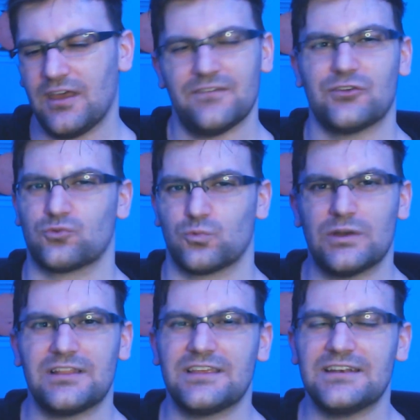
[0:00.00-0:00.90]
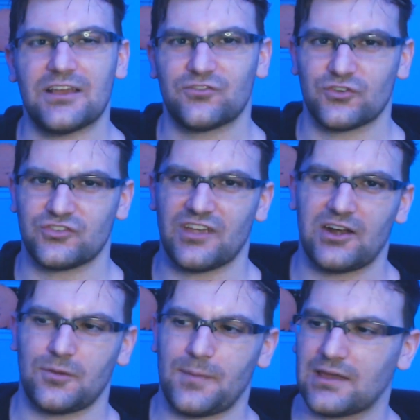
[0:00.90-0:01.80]
Feels really nice for
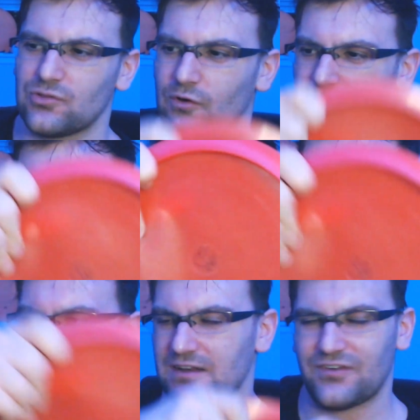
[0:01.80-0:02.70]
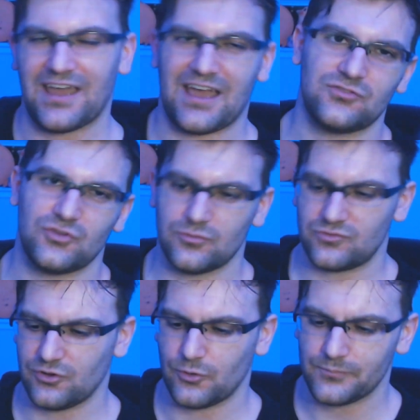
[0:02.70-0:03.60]
sidearm. I can throw it for backhand if I had to,
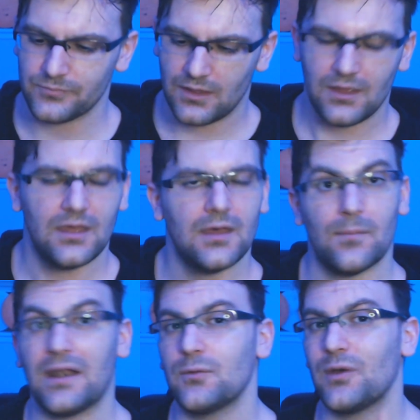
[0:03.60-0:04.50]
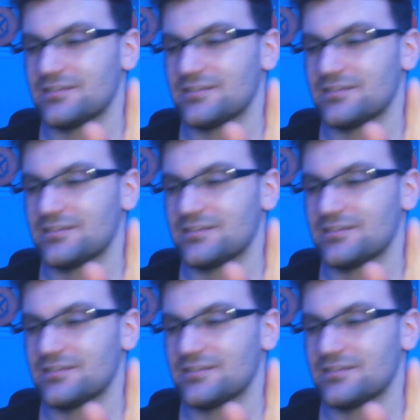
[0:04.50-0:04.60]
too. But anyways,